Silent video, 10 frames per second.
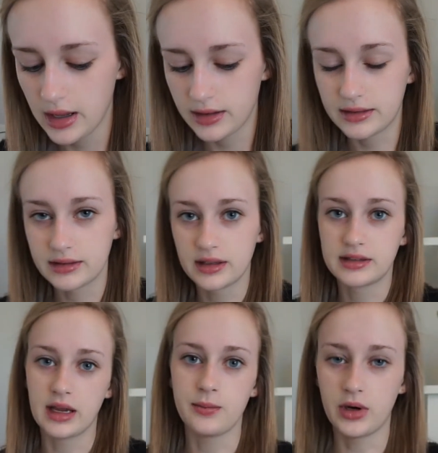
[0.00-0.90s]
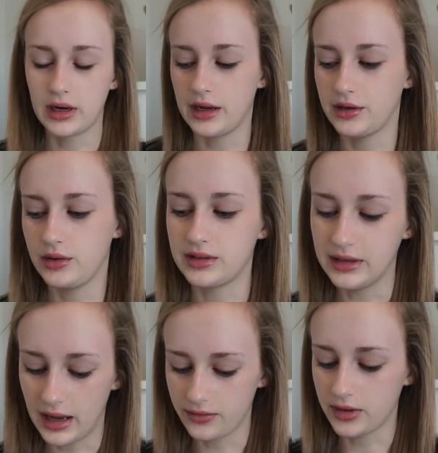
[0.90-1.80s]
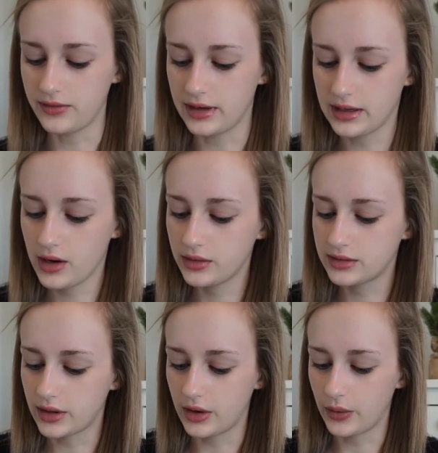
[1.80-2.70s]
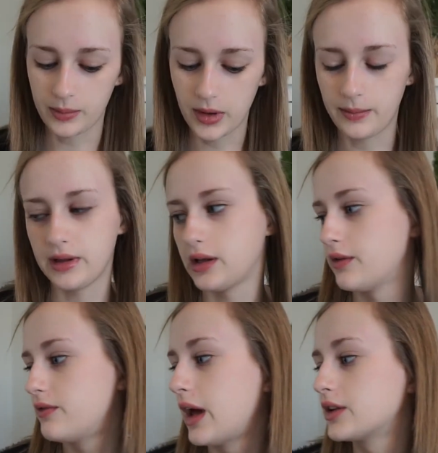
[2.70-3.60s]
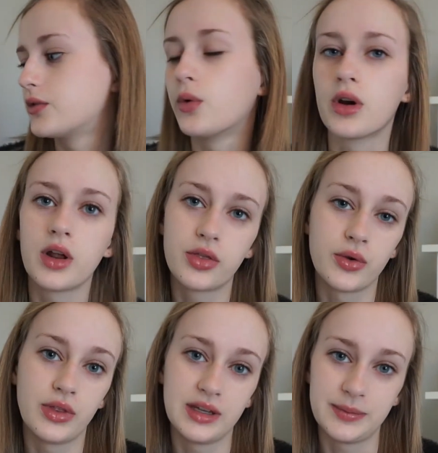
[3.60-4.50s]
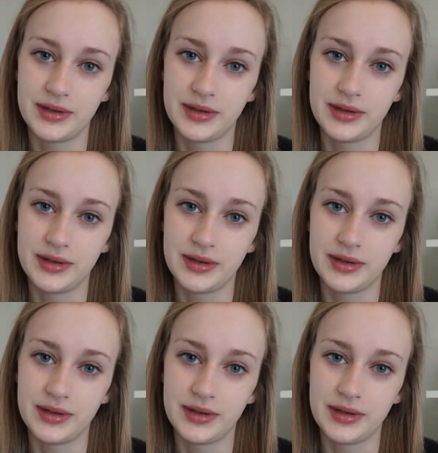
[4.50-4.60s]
This is the same one I use in every video, so I'll probably fast forward through this.